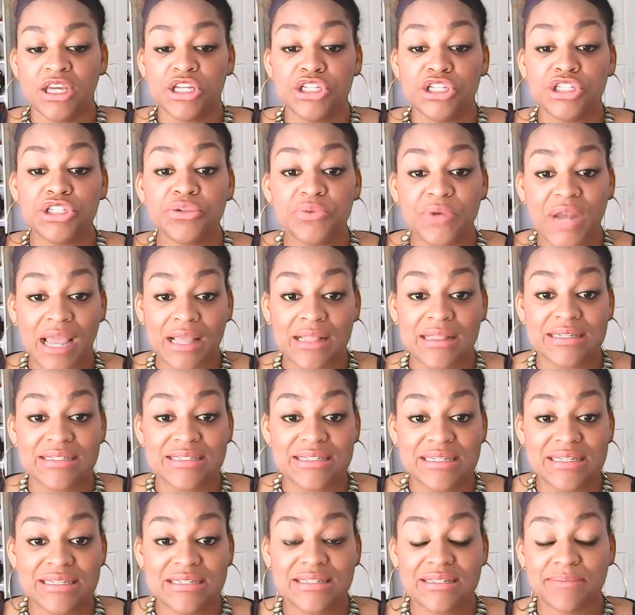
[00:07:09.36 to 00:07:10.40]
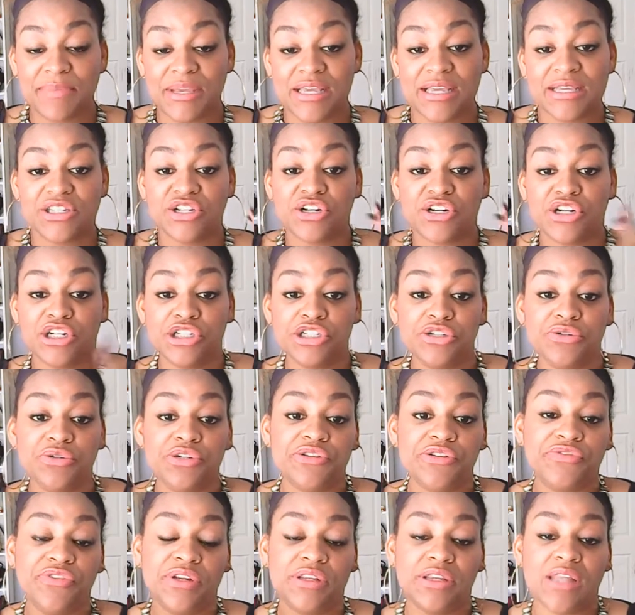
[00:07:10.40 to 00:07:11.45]
2 necklaces because they're in 2
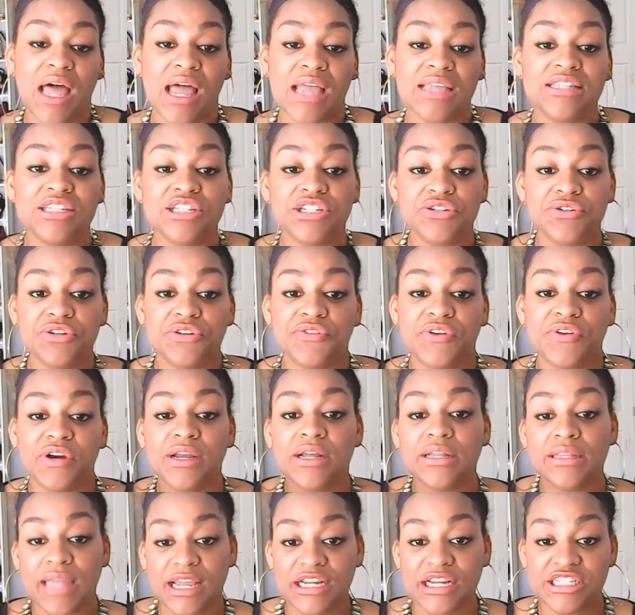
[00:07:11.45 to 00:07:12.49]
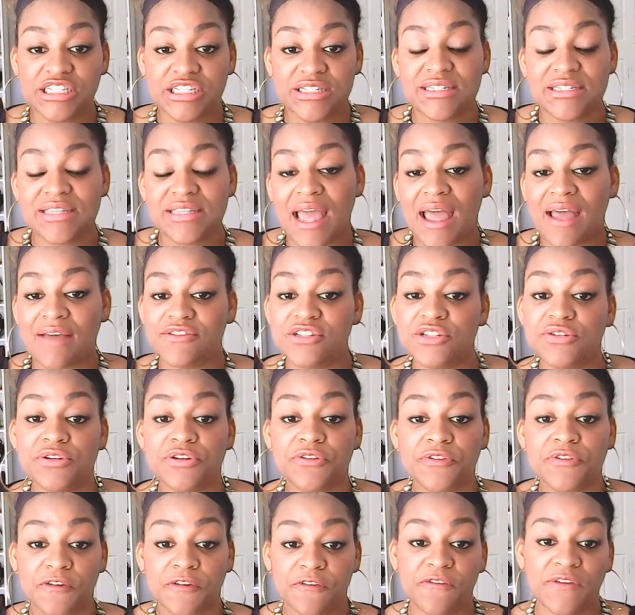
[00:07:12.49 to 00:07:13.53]
different lines and 2 different collections that have 2
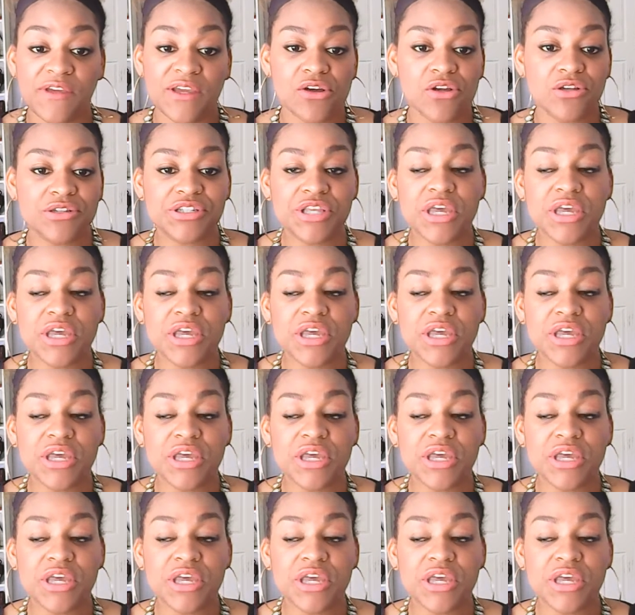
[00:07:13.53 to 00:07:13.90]
different feels.